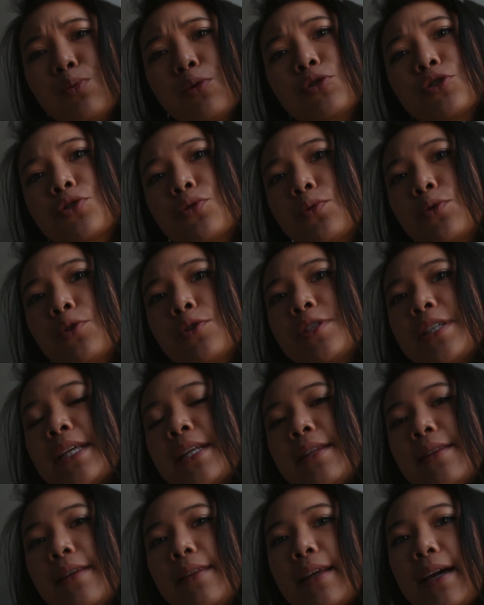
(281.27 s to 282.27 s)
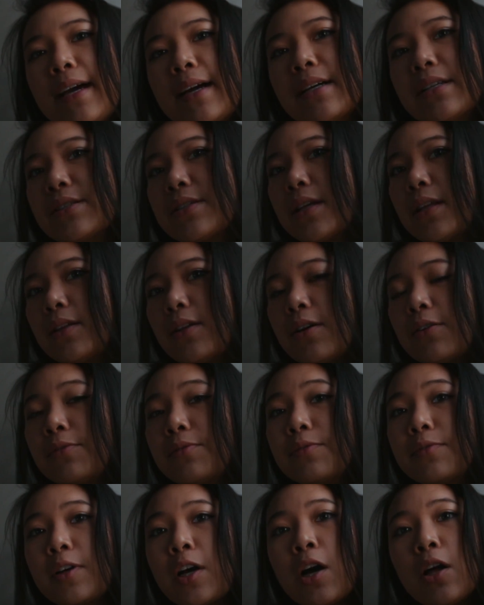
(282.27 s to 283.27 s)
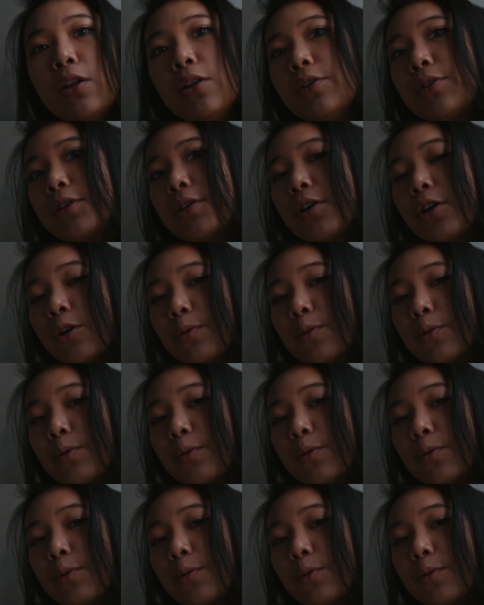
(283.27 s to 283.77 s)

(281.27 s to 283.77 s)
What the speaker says: brochures, anything that has a lot of color